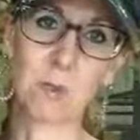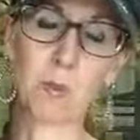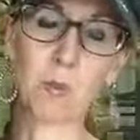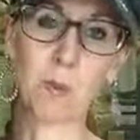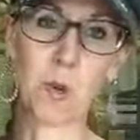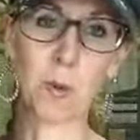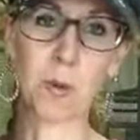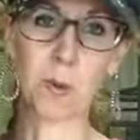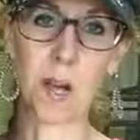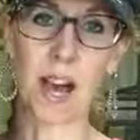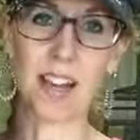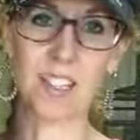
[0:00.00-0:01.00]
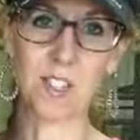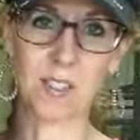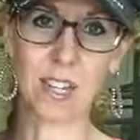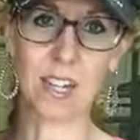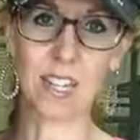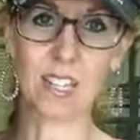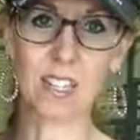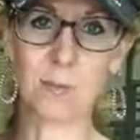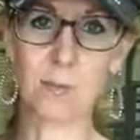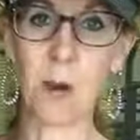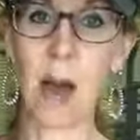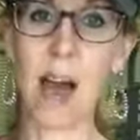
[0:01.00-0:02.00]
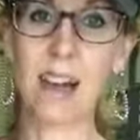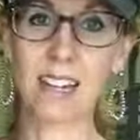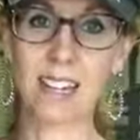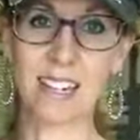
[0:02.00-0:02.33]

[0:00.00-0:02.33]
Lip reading: before we ride so that his body